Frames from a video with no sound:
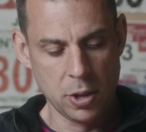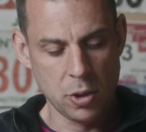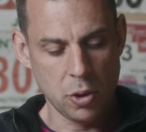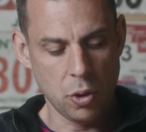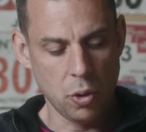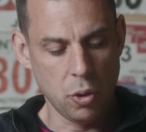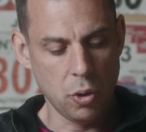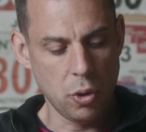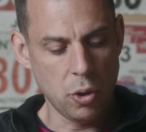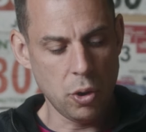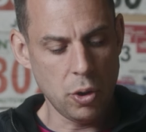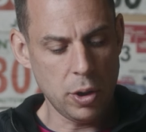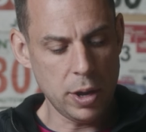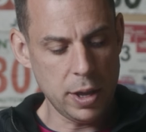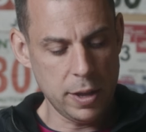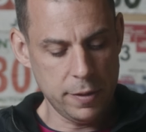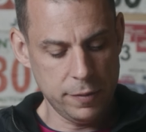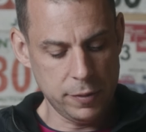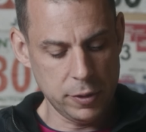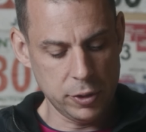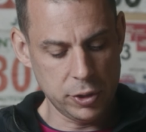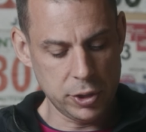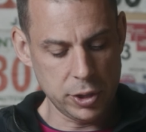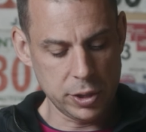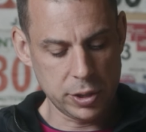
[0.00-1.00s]
Or if
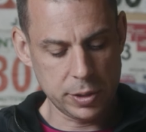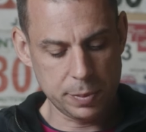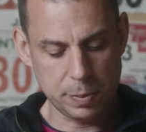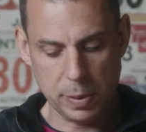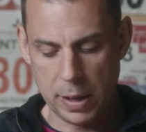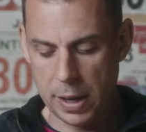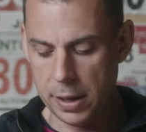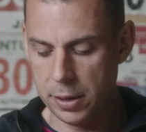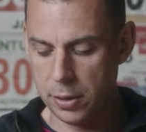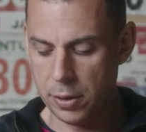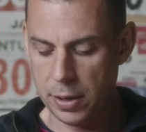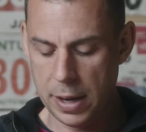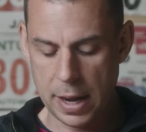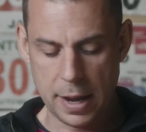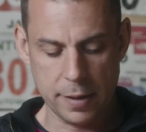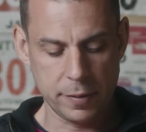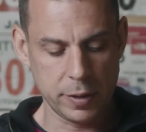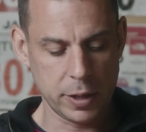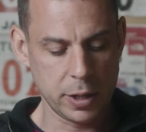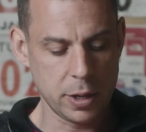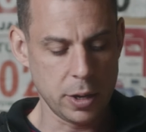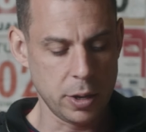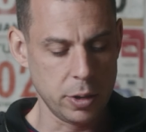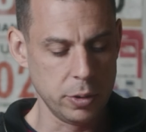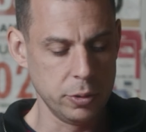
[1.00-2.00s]
you're just planning on
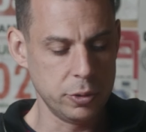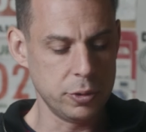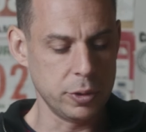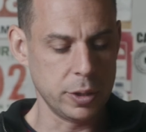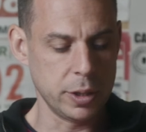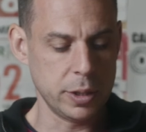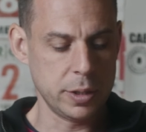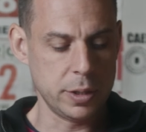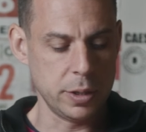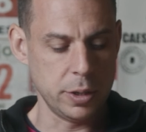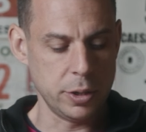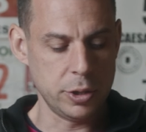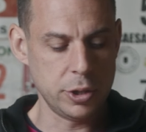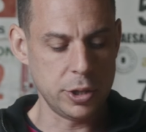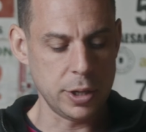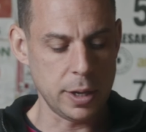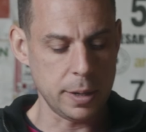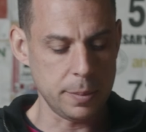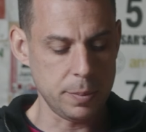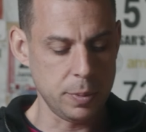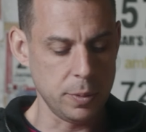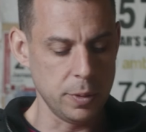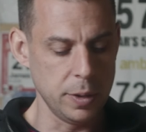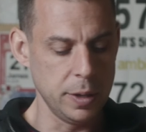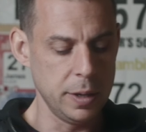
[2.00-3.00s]
having cold drinks at a
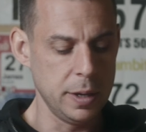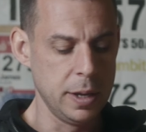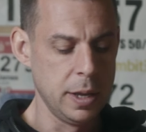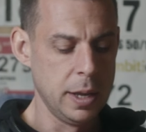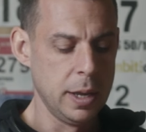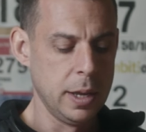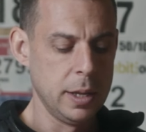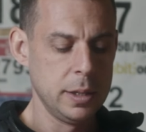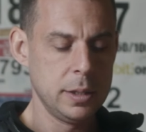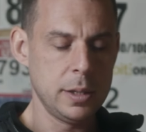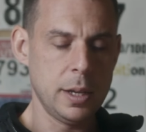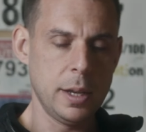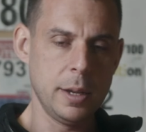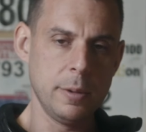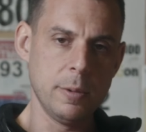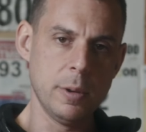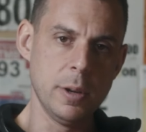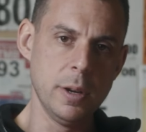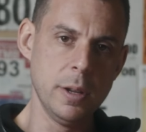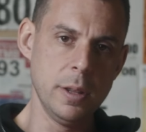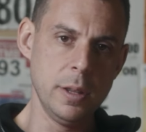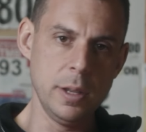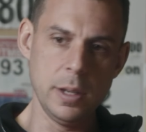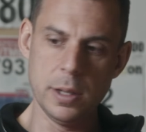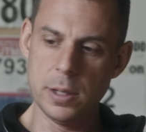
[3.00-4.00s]
checkpoint, take one
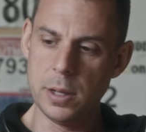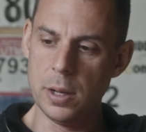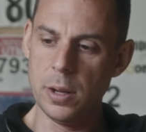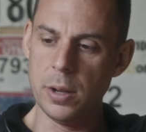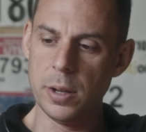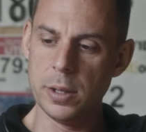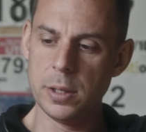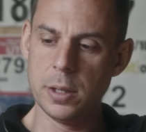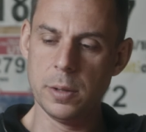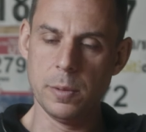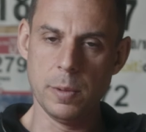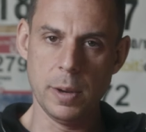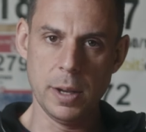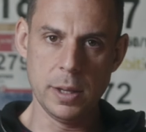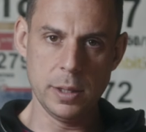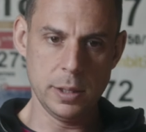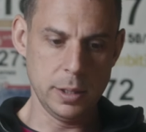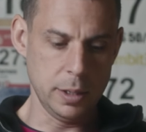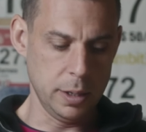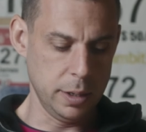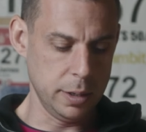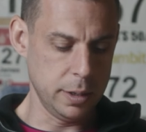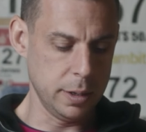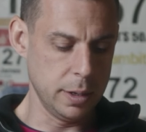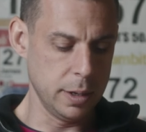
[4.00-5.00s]
of these lighter weight
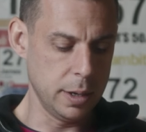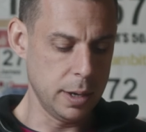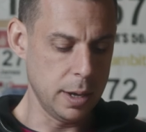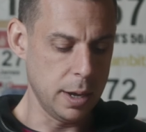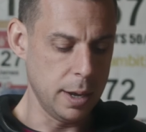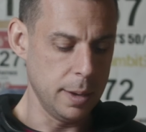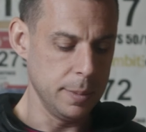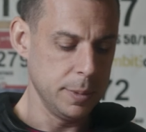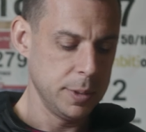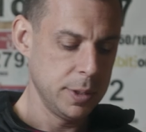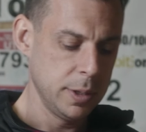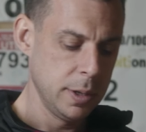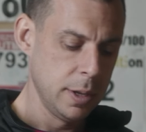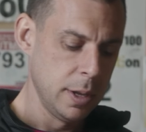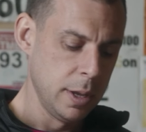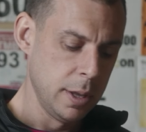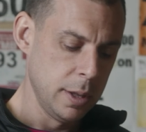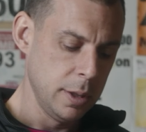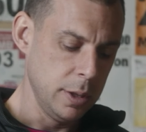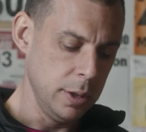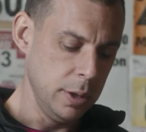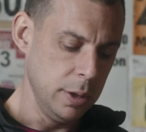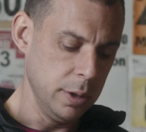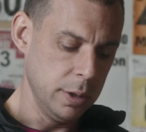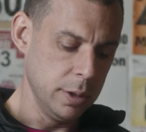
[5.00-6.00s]
silicone cups
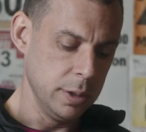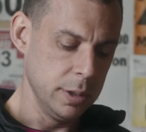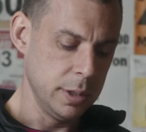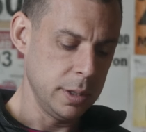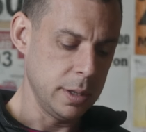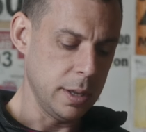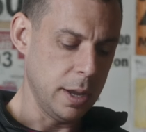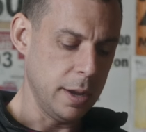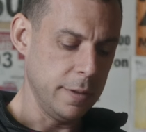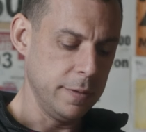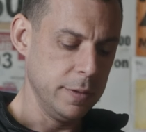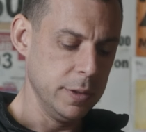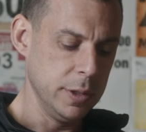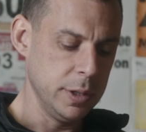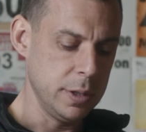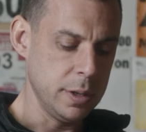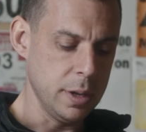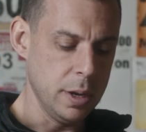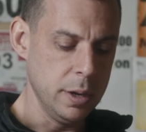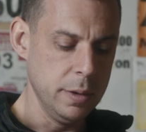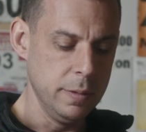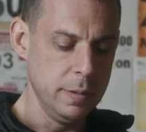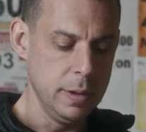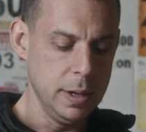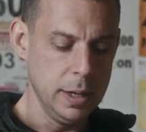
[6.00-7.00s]
that you can stuff and
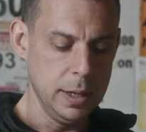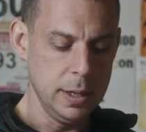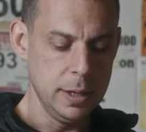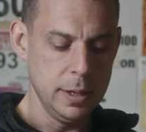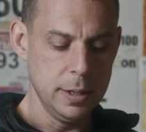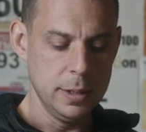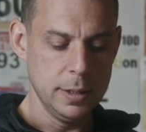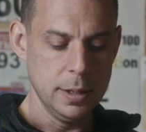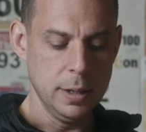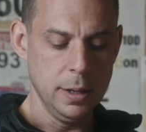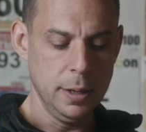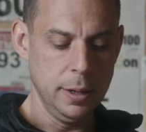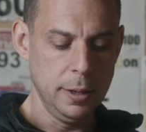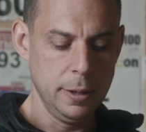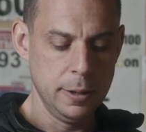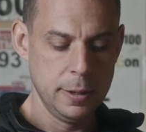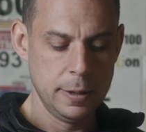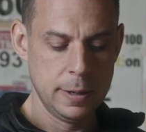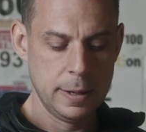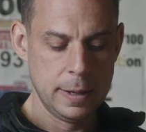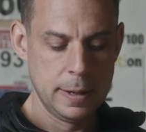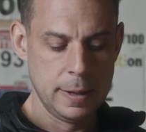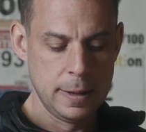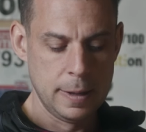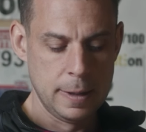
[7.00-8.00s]
stow really easily.
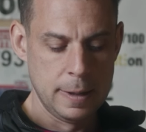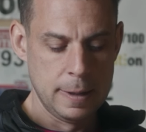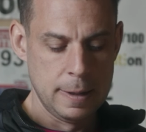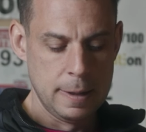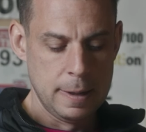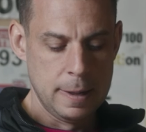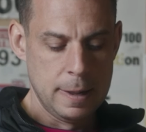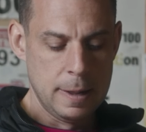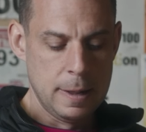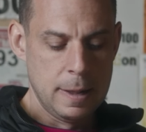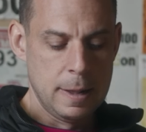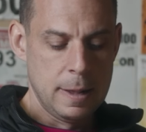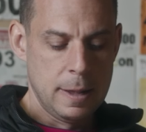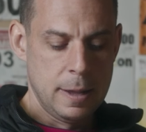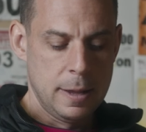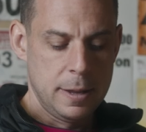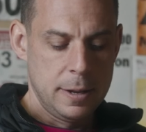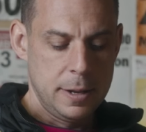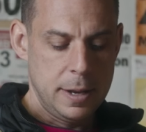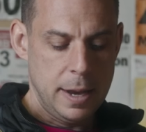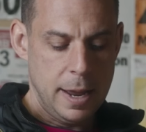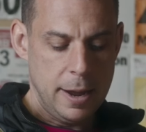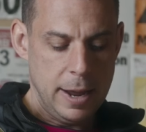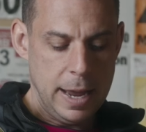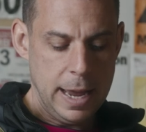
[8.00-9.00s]

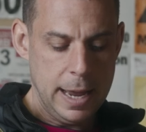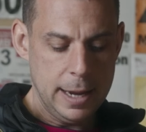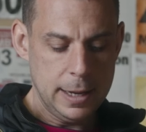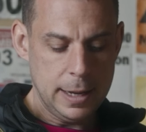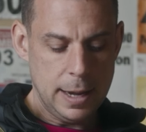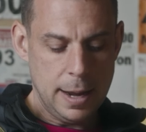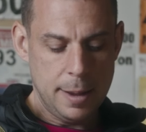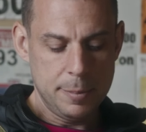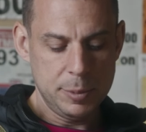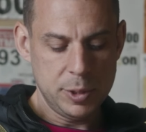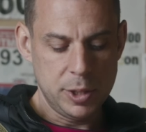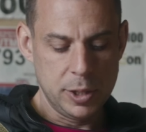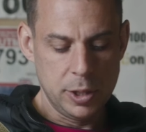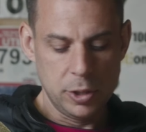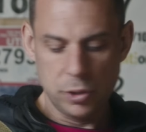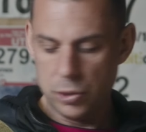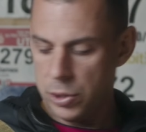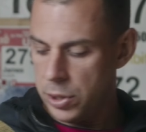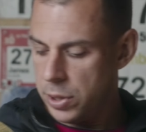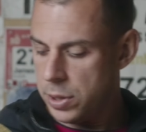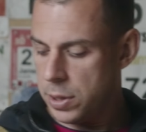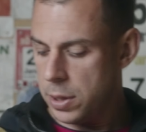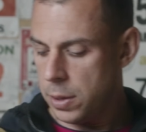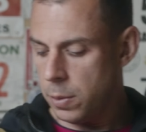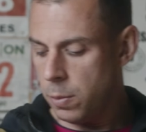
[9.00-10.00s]
Now, headlamp's an
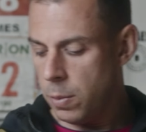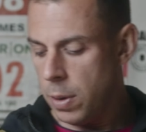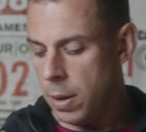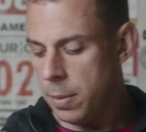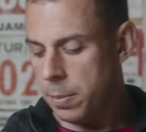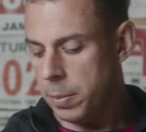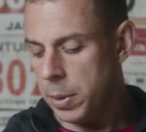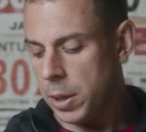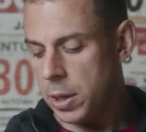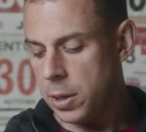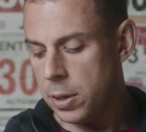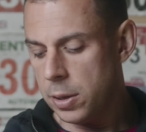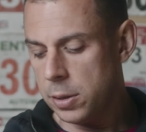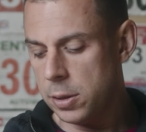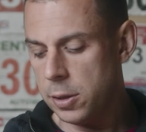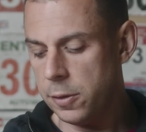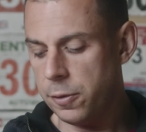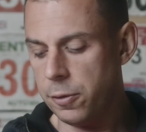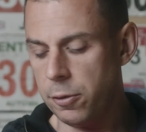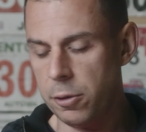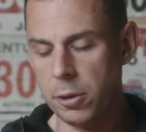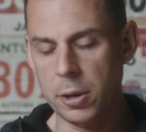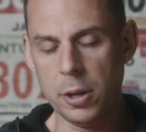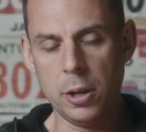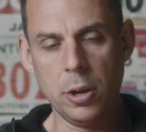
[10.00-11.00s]
interesting one, because if
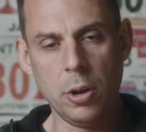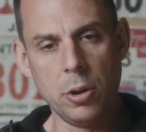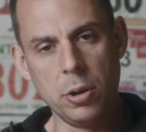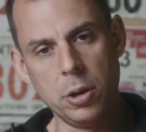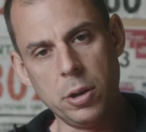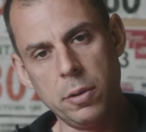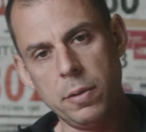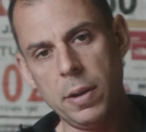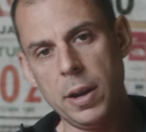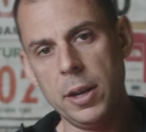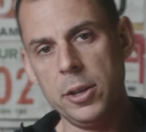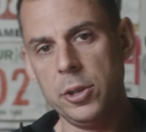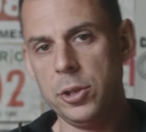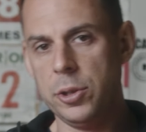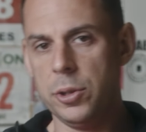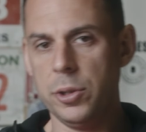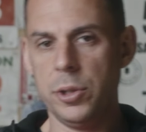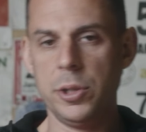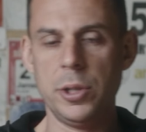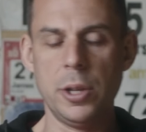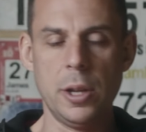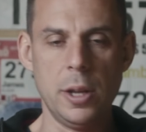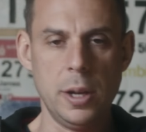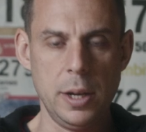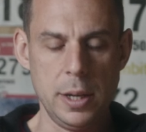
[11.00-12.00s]
you're in a longer race, you're
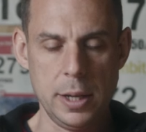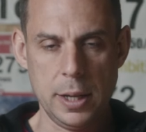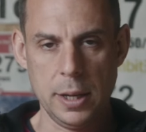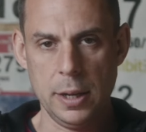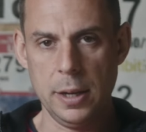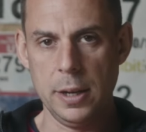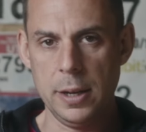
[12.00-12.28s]
certainly going